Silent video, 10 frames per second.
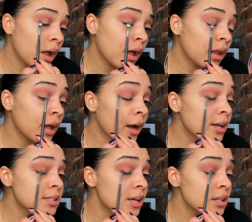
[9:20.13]
And like I
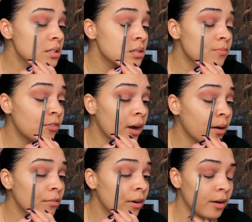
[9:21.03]
said, this is
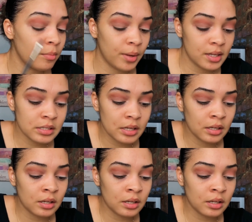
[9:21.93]
very basic.